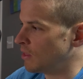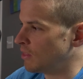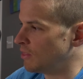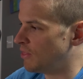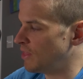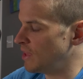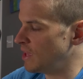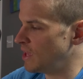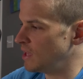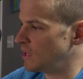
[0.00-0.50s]

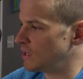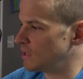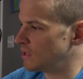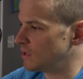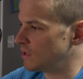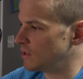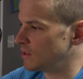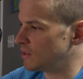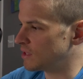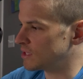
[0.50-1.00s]
the
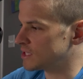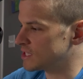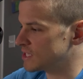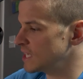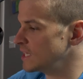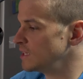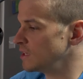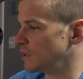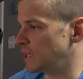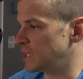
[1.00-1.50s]

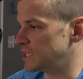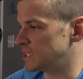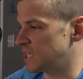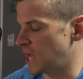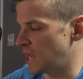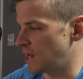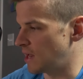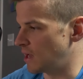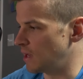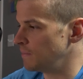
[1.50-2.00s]
signal
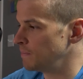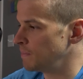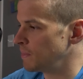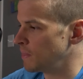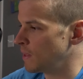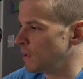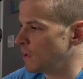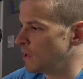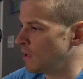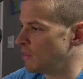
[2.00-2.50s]
antenna,
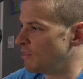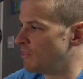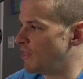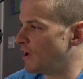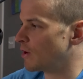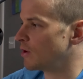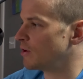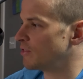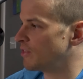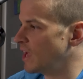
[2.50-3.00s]

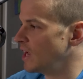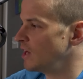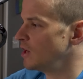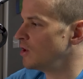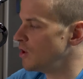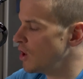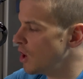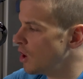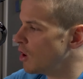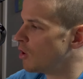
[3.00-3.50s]
they
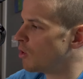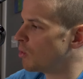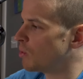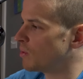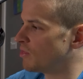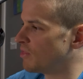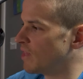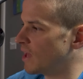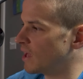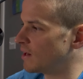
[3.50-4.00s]
know
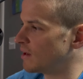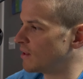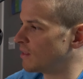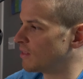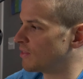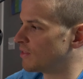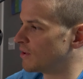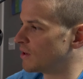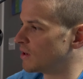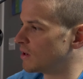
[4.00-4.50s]
that
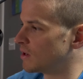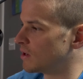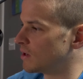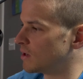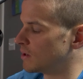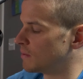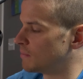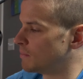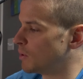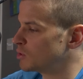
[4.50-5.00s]

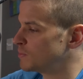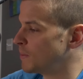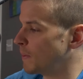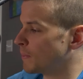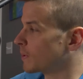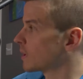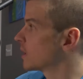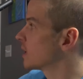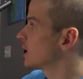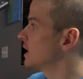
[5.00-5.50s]
most
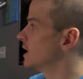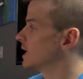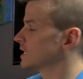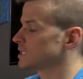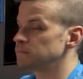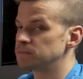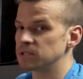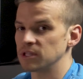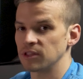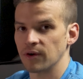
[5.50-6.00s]
people are going to connect
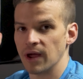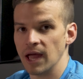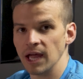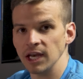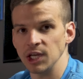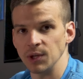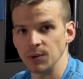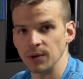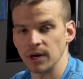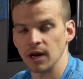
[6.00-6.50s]
them to their
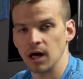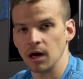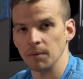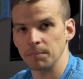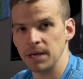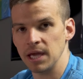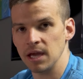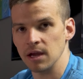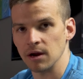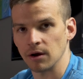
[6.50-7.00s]
head unit up
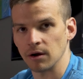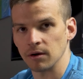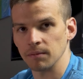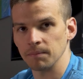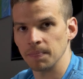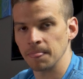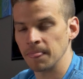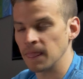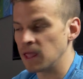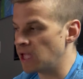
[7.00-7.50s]
here
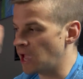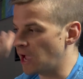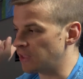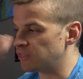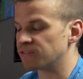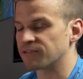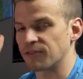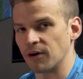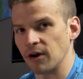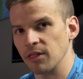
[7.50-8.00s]
at
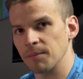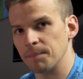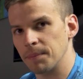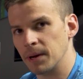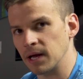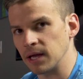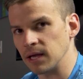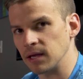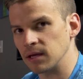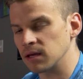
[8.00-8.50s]
the front of the
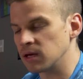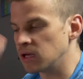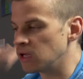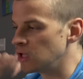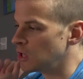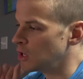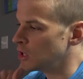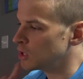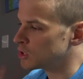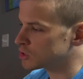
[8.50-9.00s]
bike.
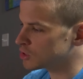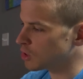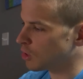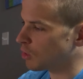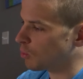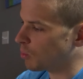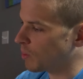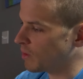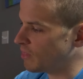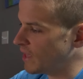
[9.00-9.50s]
So
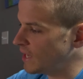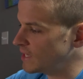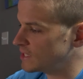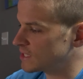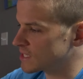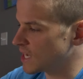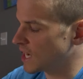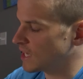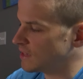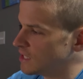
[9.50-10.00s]
when they
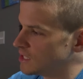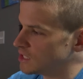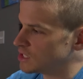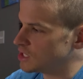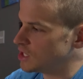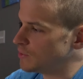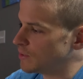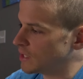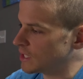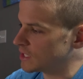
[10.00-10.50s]
design these
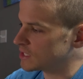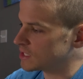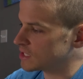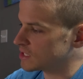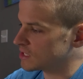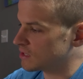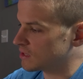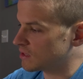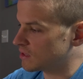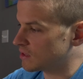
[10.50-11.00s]

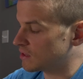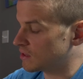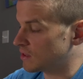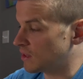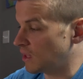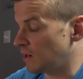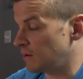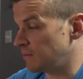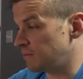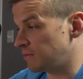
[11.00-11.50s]
units,
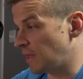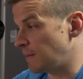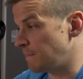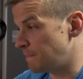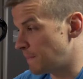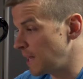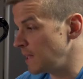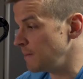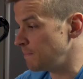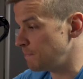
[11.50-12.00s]
they
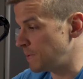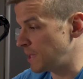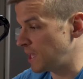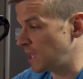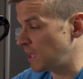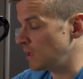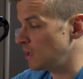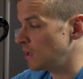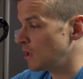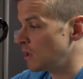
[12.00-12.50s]
might
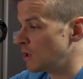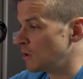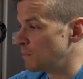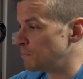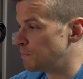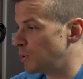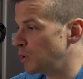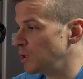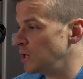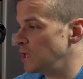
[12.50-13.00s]
be
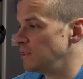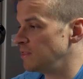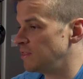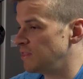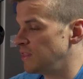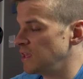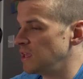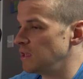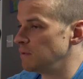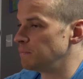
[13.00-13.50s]
putting
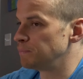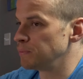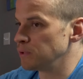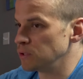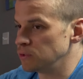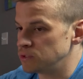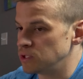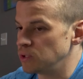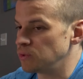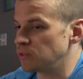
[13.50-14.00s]
the
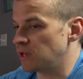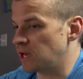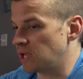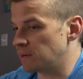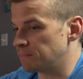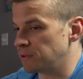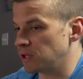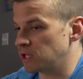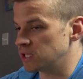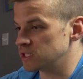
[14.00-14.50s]
Bluetooth and
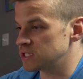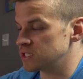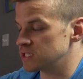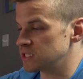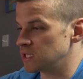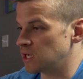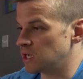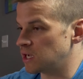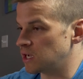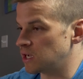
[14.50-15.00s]
ANT Plus
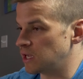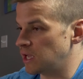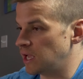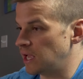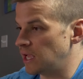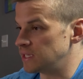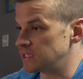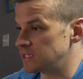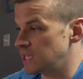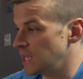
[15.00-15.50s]

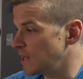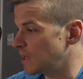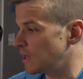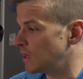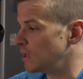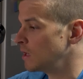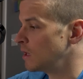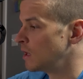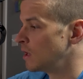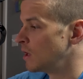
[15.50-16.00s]

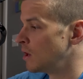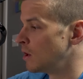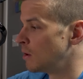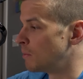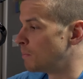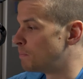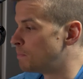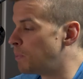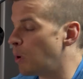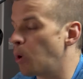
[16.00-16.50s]
antenna
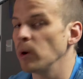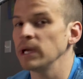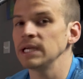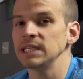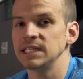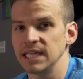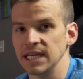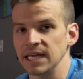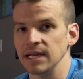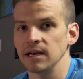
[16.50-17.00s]

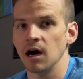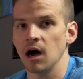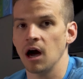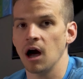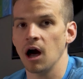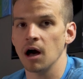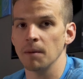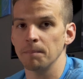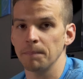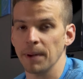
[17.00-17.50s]
pointing
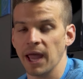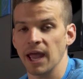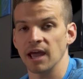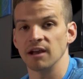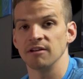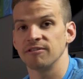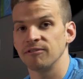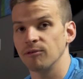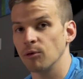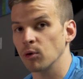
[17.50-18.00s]
up
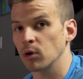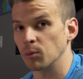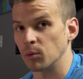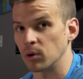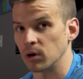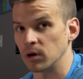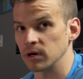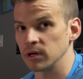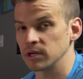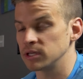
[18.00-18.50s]
and
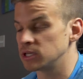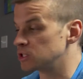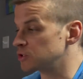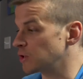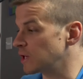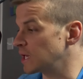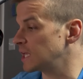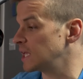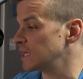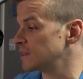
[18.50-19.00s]
forward to
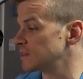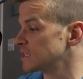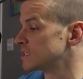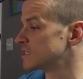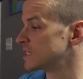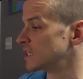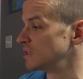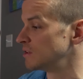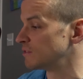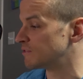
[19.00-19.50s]
try to get the
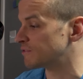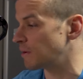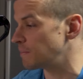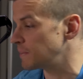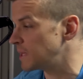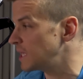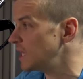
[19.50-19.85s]
signal from